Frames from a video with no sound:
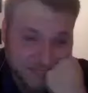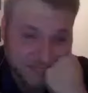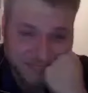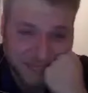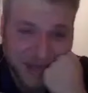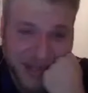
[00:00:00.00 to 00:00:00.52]

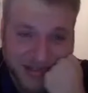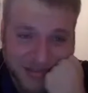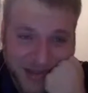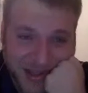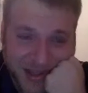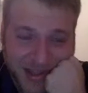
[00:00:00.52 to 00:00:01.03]
But
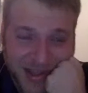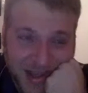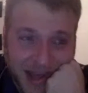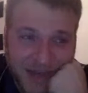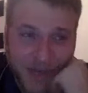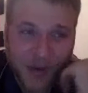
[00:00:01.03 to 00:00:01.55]
I
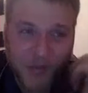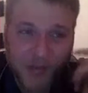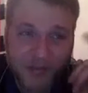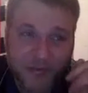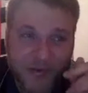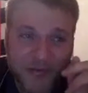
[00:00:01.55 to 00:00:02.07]
have one more
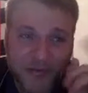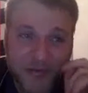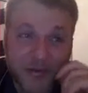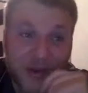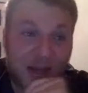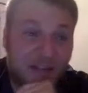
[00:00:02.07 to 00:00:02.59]
story for
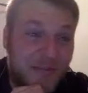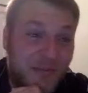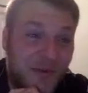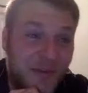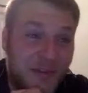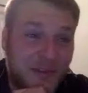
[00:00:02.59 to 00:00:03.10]
you as
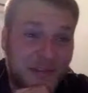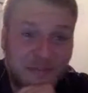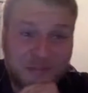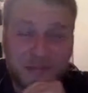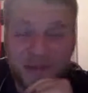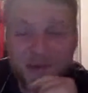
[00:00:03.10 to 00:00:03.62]
promised.
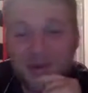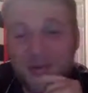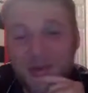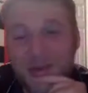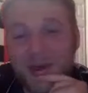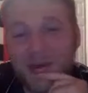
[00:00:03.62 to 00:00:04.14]
So here
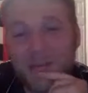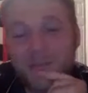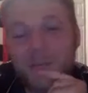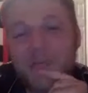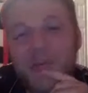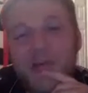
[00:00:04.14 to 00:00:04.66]
we go.
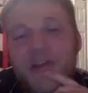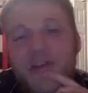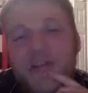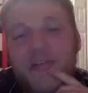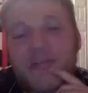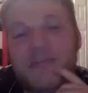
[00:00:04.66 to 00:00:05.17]

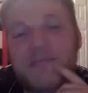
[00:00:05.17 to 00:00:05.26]
Curses.